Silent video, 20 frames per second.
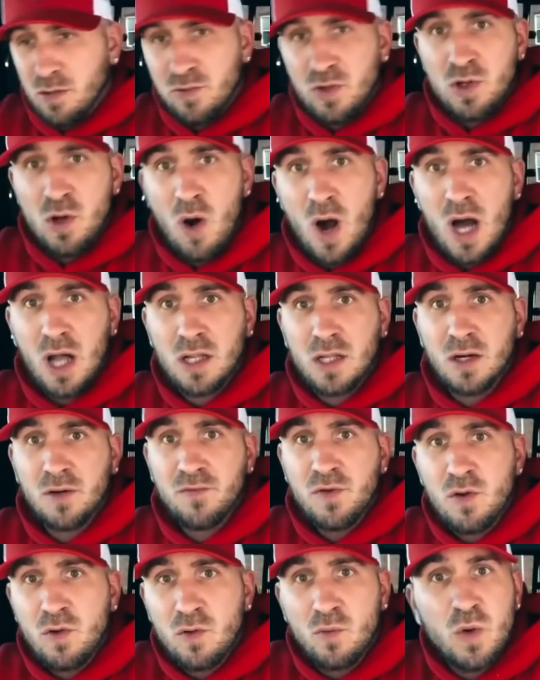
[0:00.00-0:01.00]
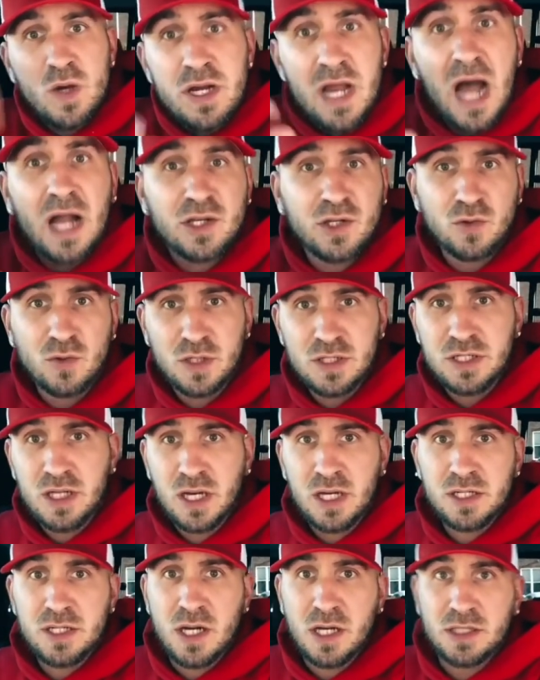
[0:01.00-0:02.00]
You know I love you. We're not doing
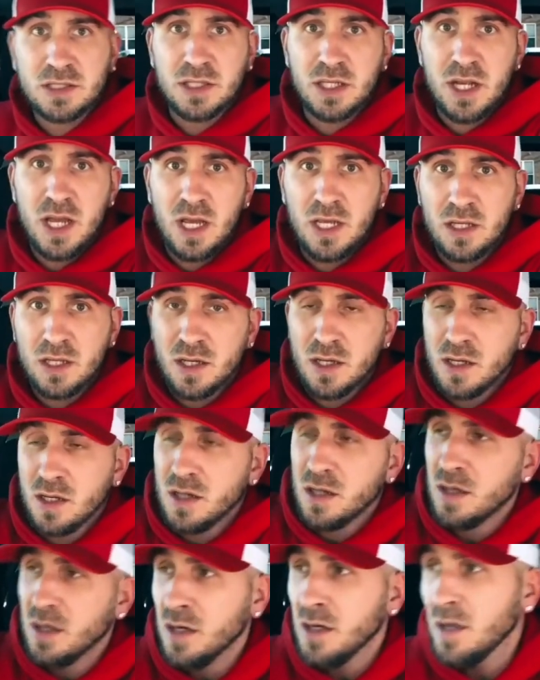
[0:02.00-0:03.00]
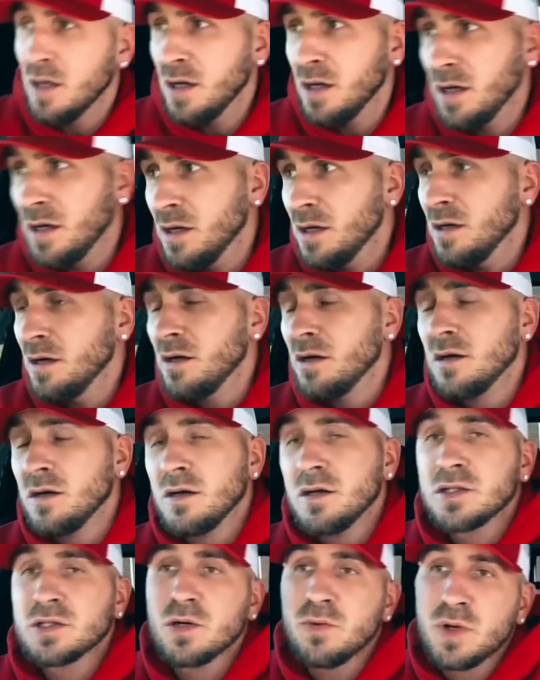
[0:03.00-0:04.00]
chicken nuggets today.
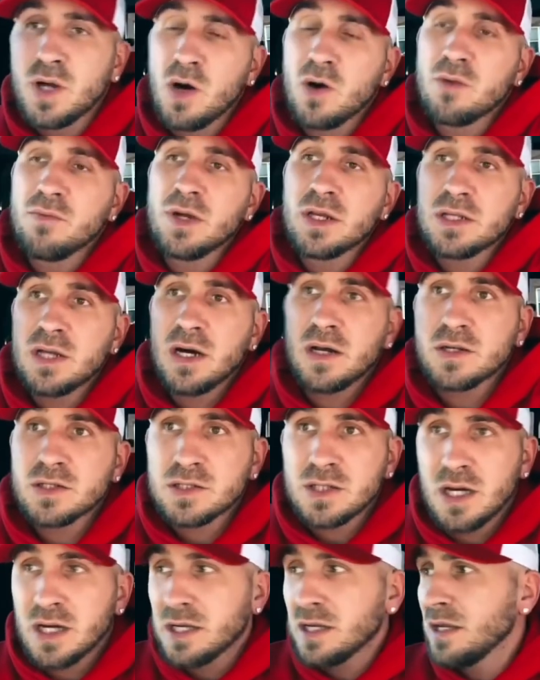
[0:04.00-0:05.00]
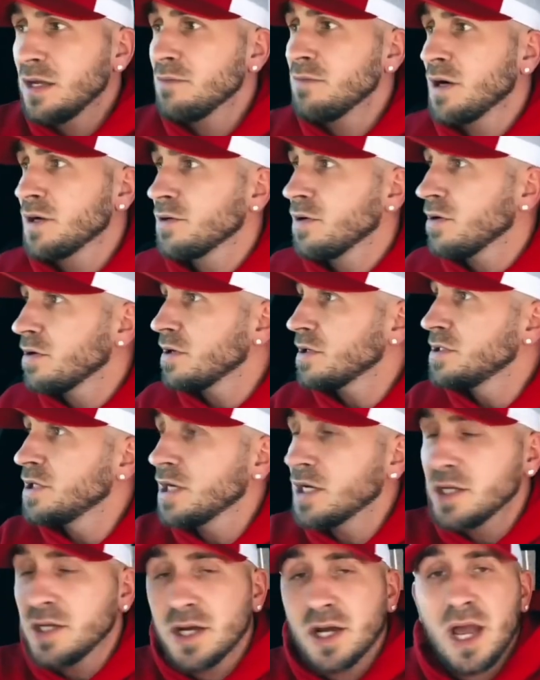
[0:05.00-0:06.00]
So we go to McDonald's so I can get my daughter a
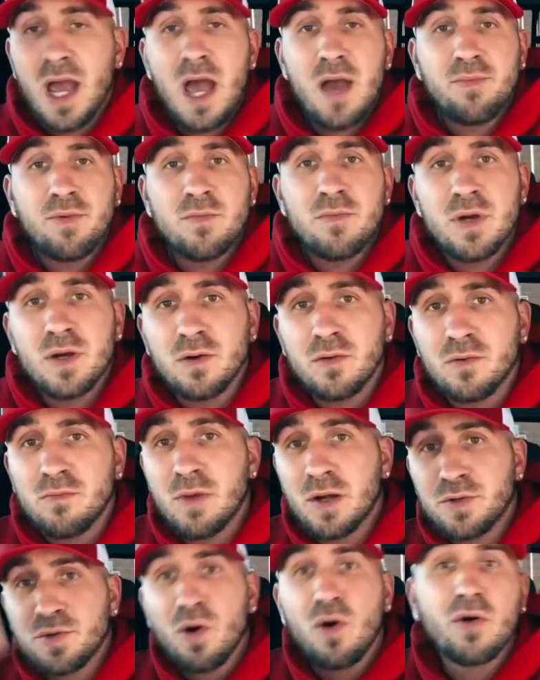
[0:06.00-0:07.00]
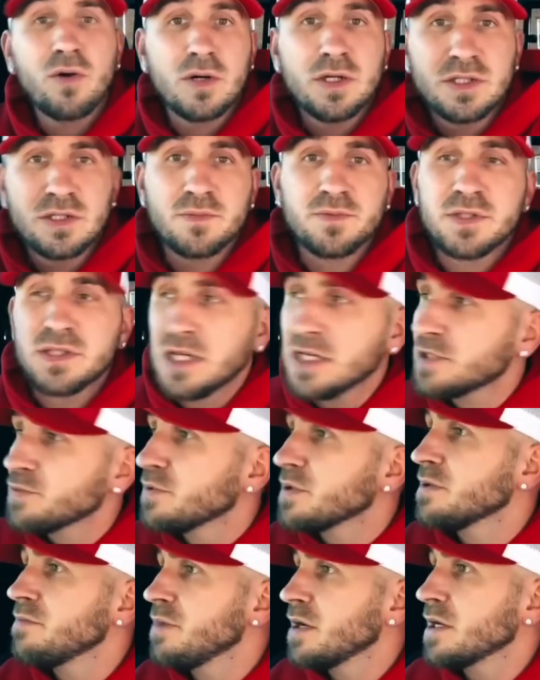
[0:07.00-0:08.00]
chicken nugget Happy Meal. My daughter is obsessed
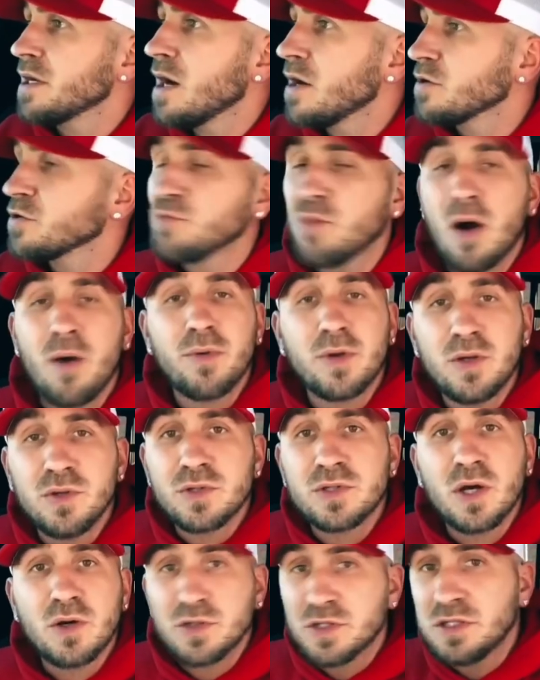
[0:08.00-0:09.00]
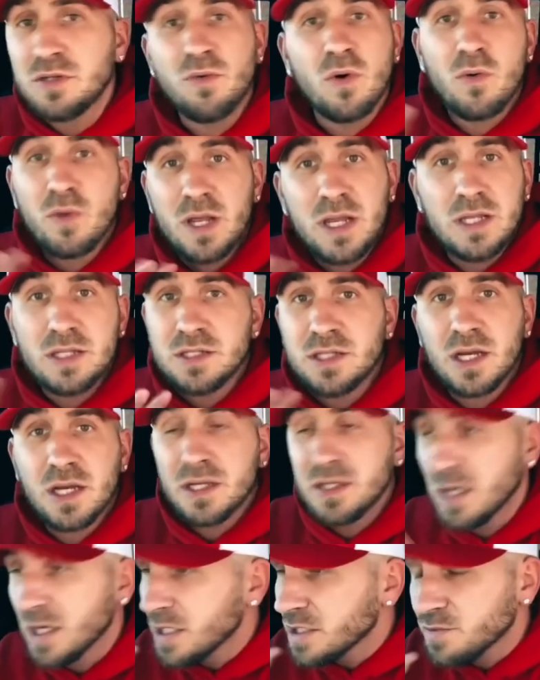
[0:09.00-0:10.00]
with the McDonald's barbecue sauce. She won't eat chicken
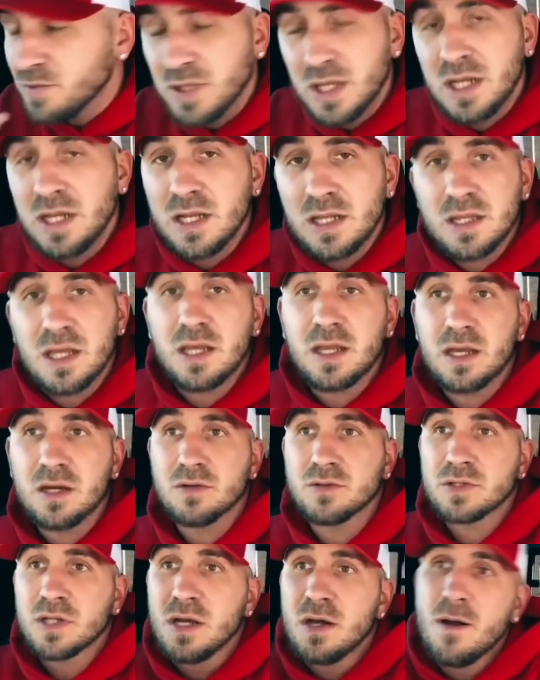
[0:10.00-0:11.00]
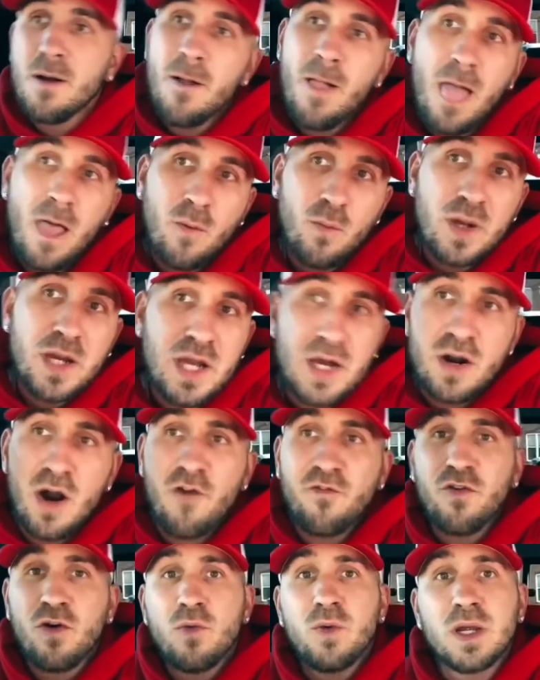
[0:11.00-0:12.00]
nuggets with anything else. We get our
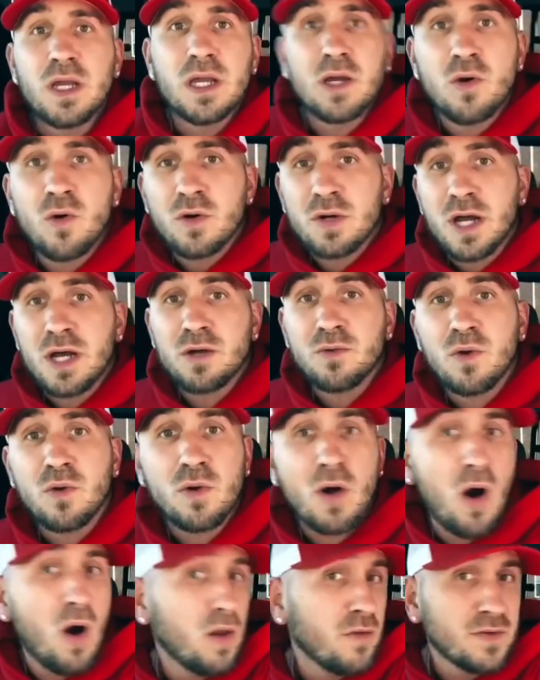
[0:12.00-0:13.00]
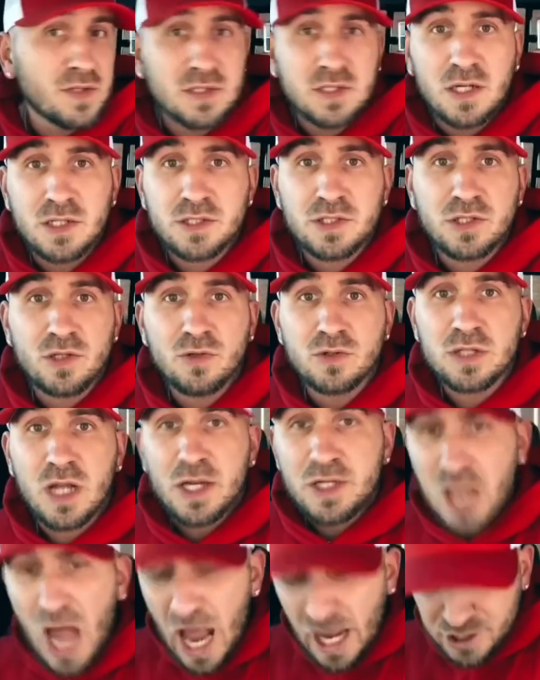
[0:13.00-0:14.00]
food, we get going down the road. All of a sudden, Scoot's like,
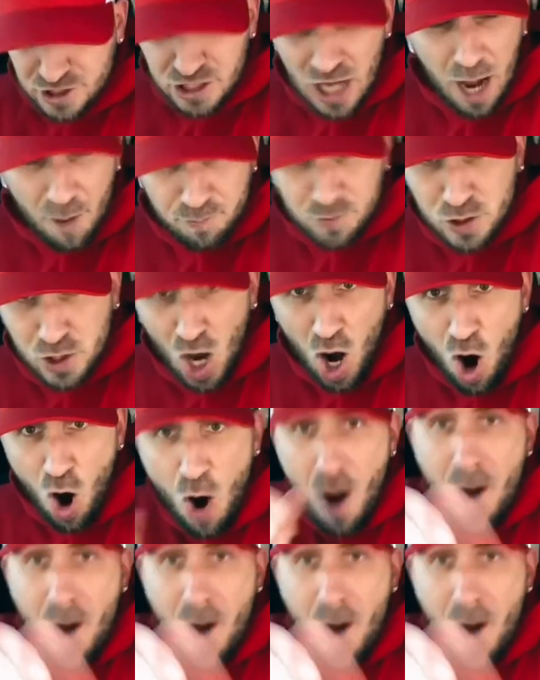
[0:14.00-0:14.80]
Dad, stop the car.